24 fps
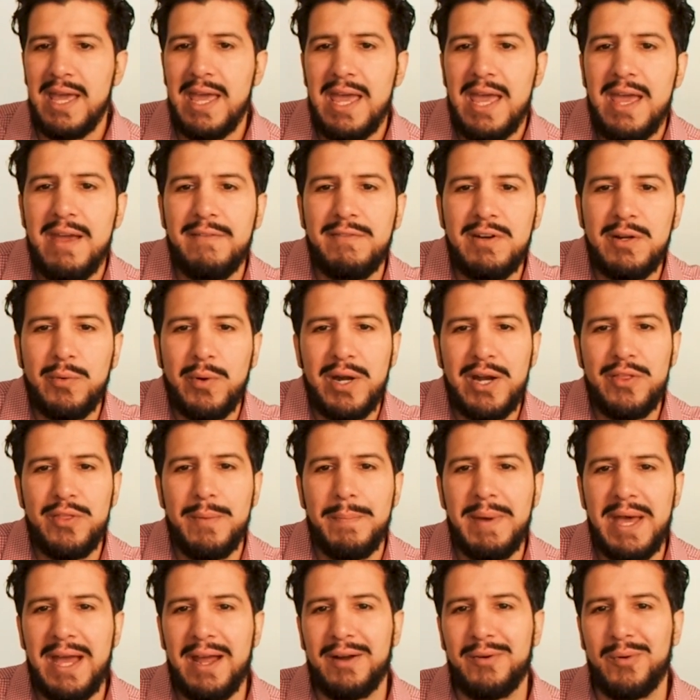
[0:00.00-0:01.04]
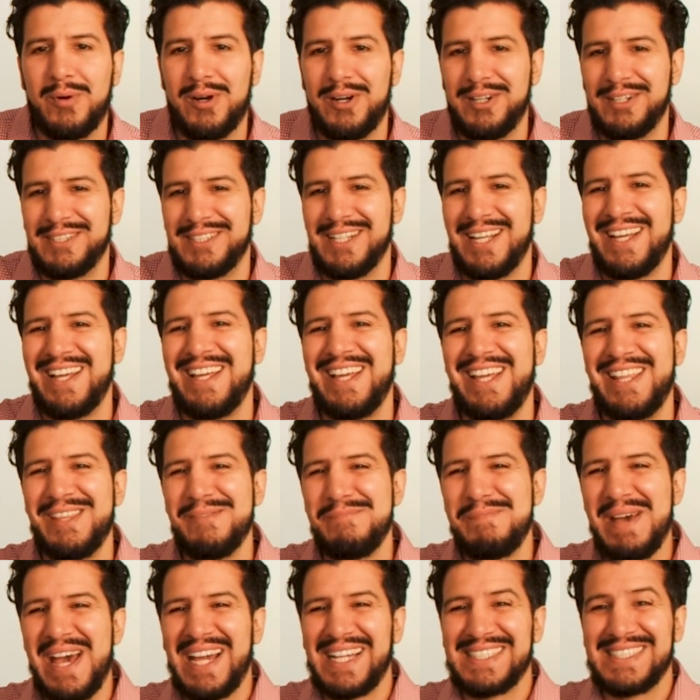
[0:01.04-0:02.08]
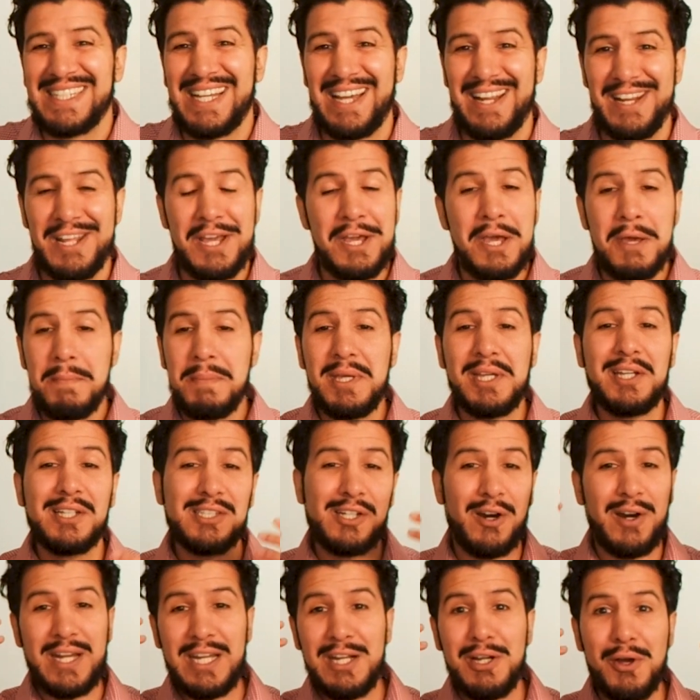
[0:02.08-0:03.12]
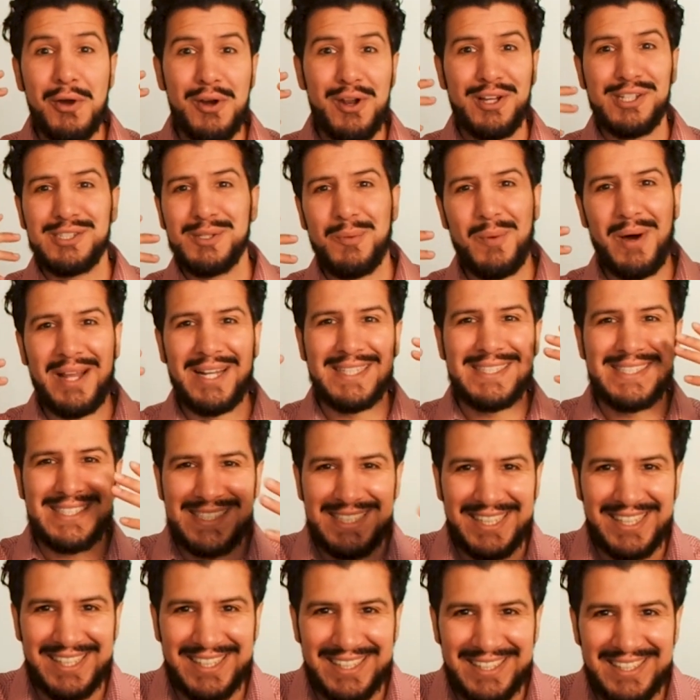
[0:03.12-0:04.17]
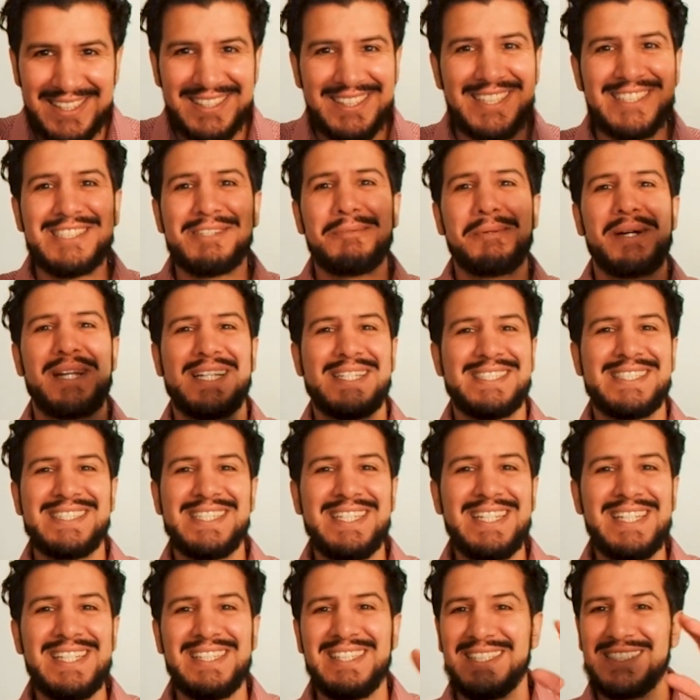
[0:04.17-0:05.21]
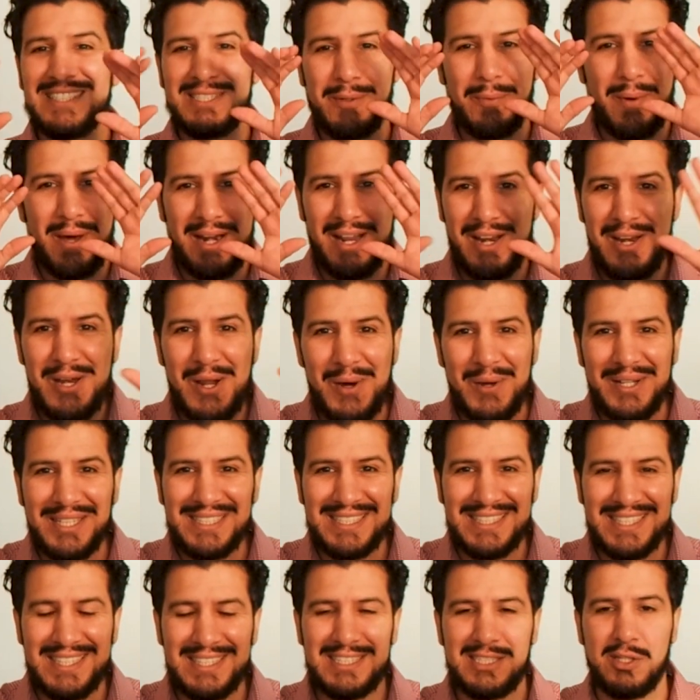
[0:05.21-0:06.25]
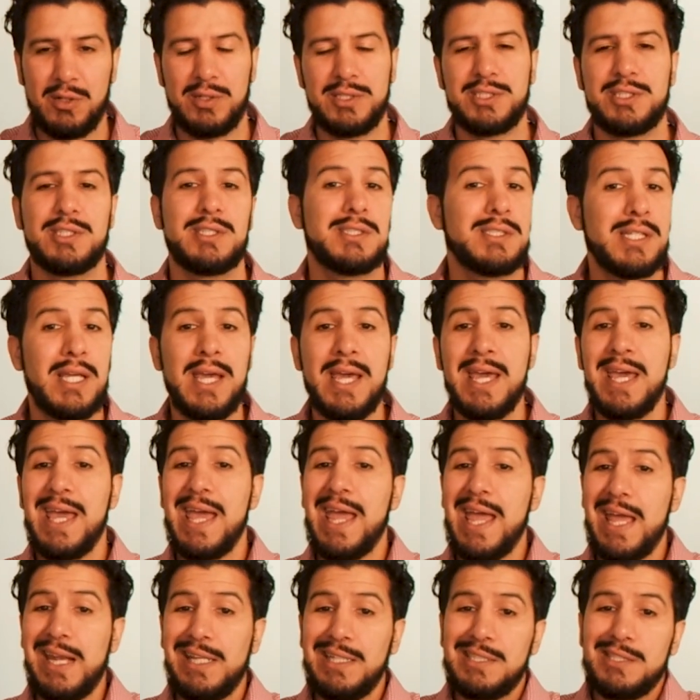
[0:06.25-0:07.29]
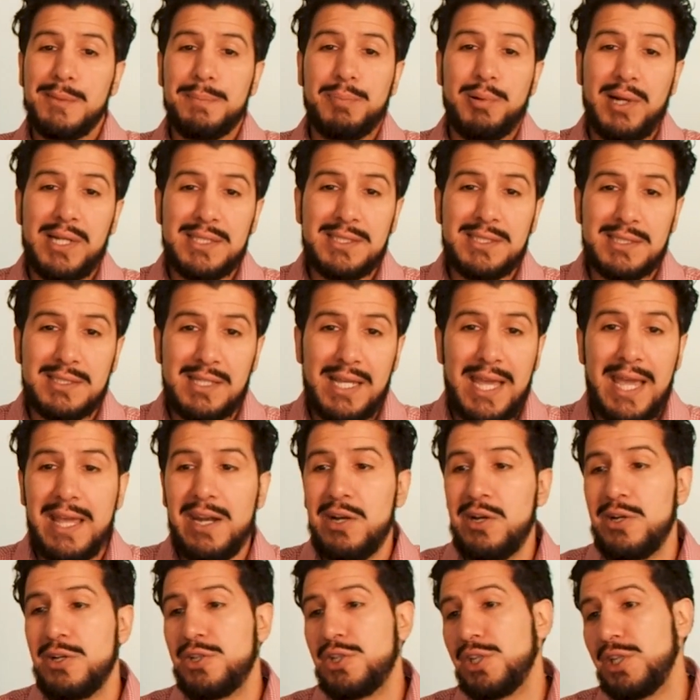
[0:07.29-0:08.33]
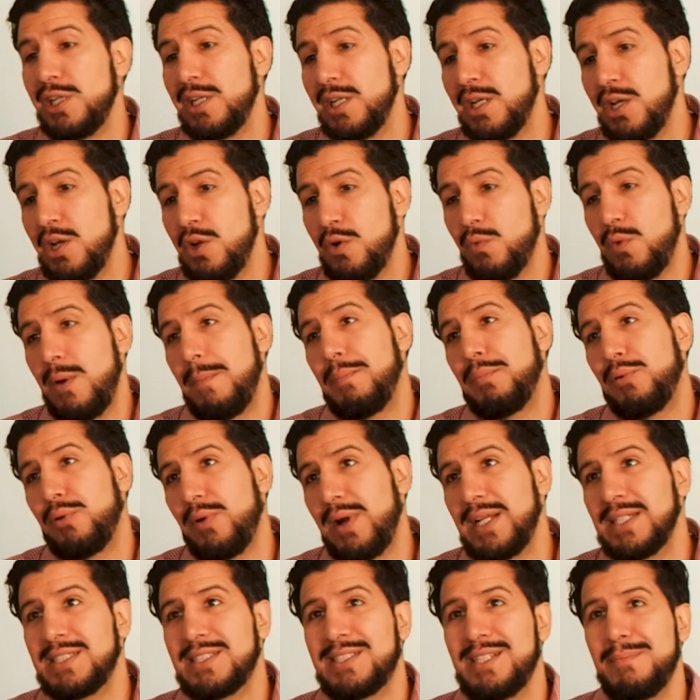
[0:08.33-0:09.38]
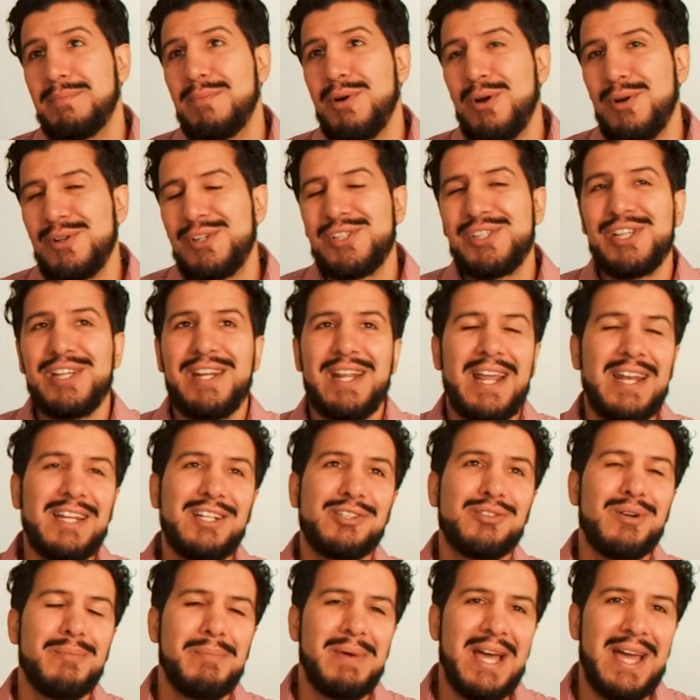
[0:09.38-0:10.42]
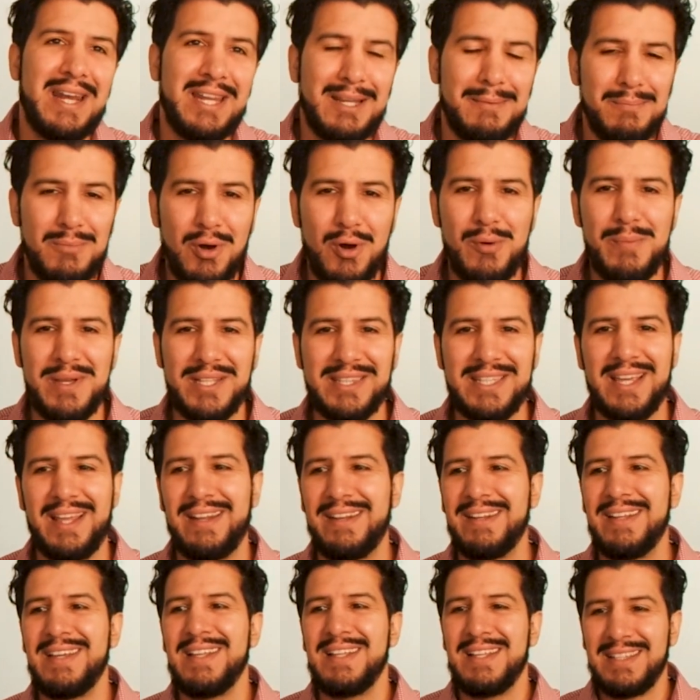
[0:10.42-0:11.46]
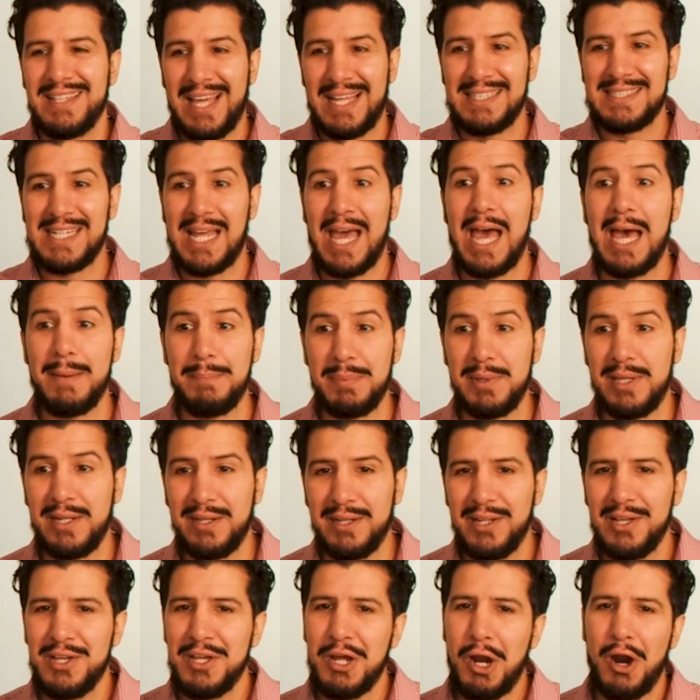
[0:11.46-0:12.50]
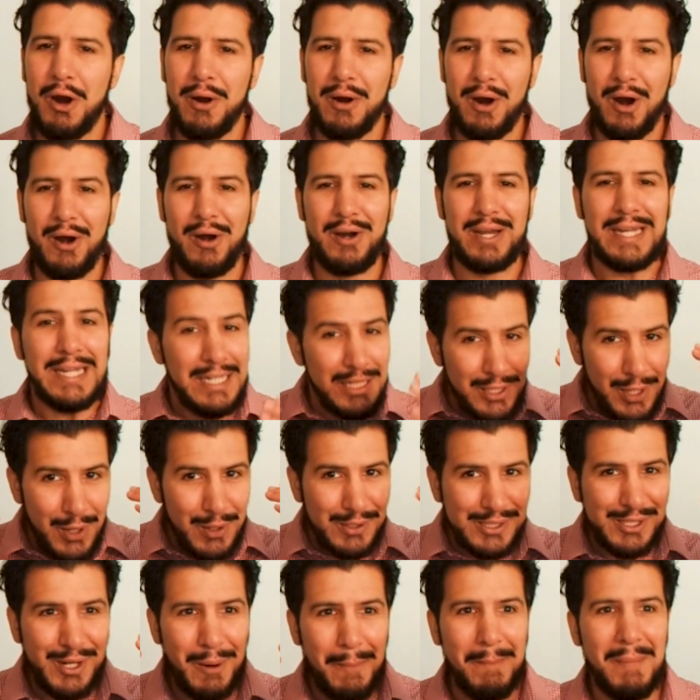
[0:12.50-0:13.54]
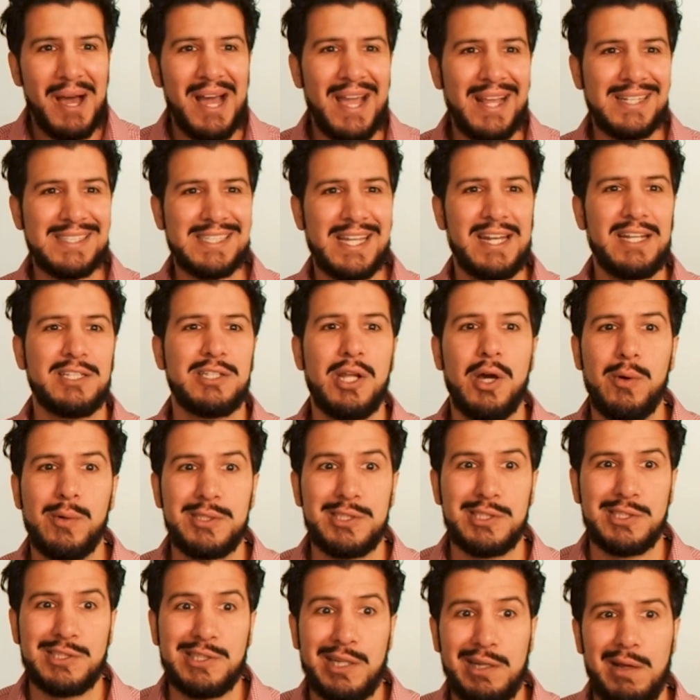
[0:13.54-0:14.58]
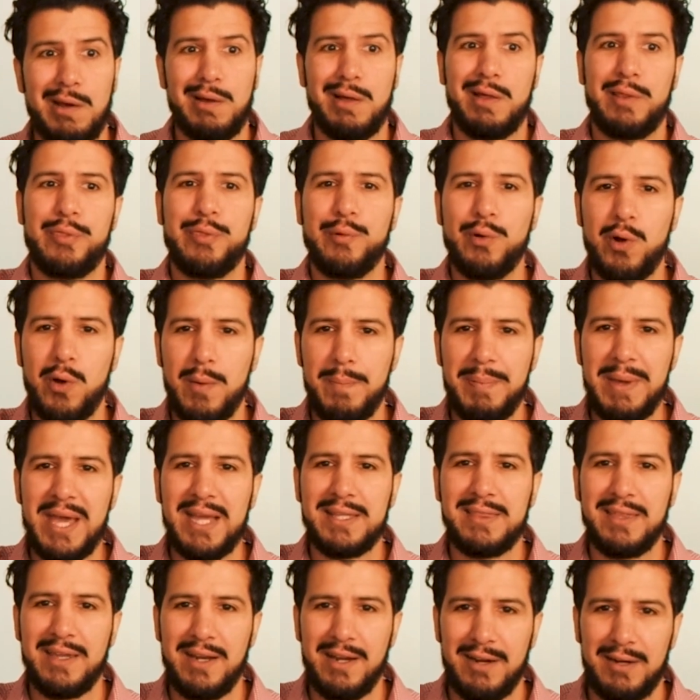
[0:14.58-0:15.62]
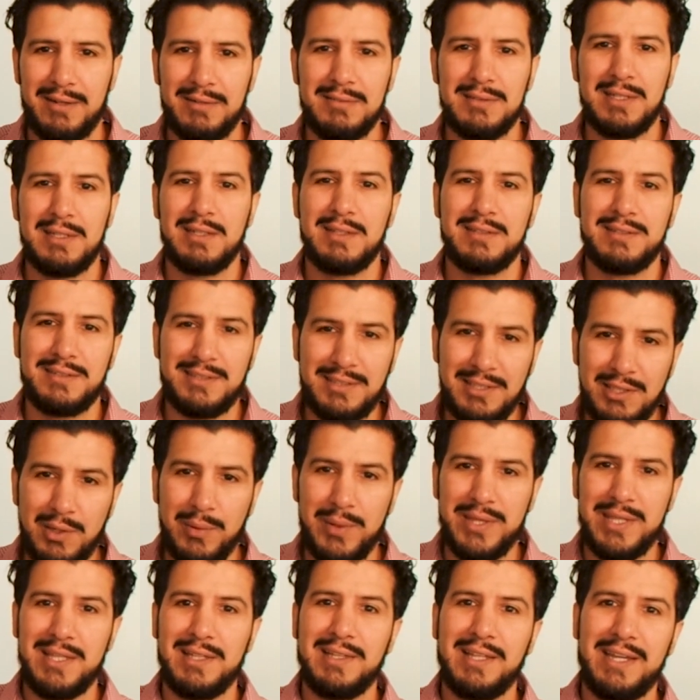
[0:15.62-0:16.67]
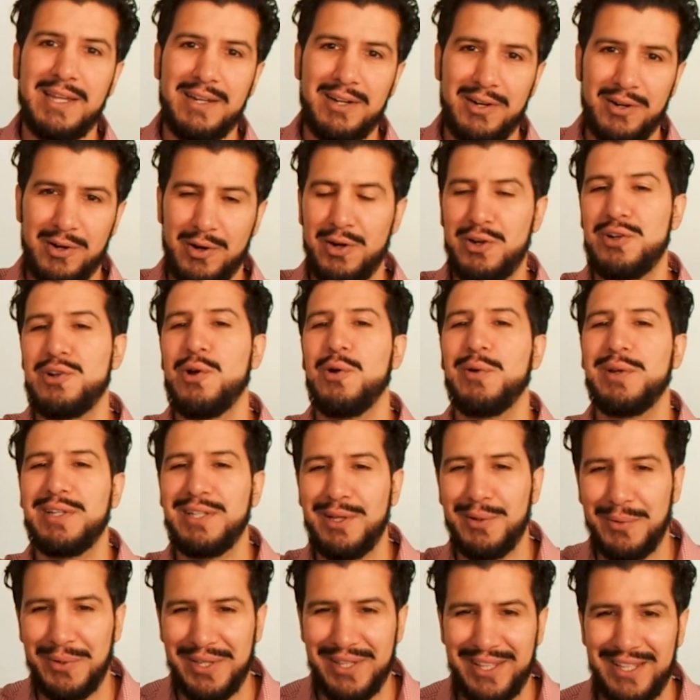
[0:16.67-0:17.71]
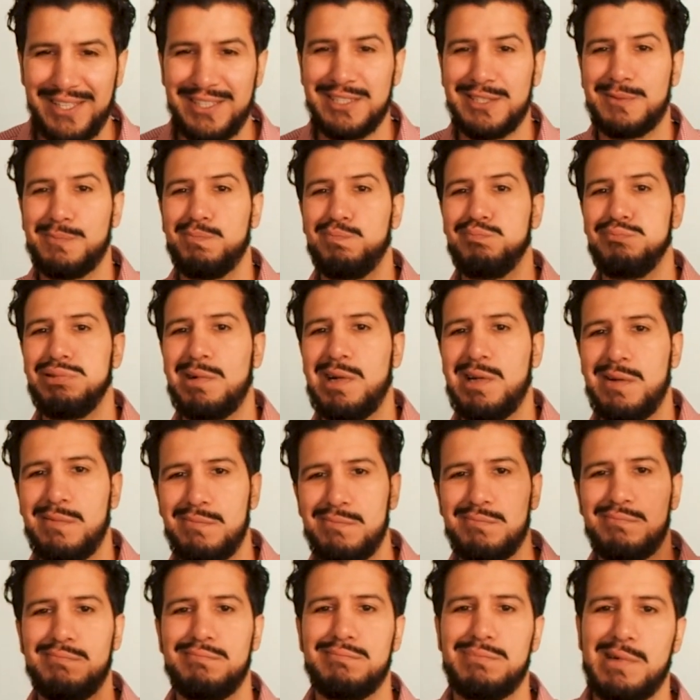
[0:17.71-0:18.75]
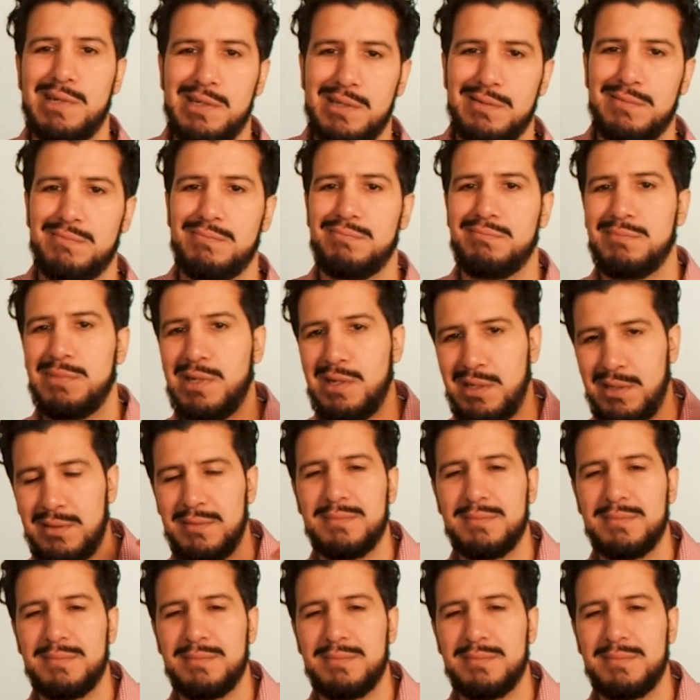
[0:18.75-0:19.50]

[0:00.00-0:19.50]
Everywhere in the backward, the backside, because our ego doesn't want to see it. Doesn't want to notice it. So it's just any suppressed energy, repressed emotion, any traumatic moment that has happened, our egos and our minds kind of know it's just like, oh, throw it back there. Deal with it later, or don't deal with it. Just blah, blah, blah.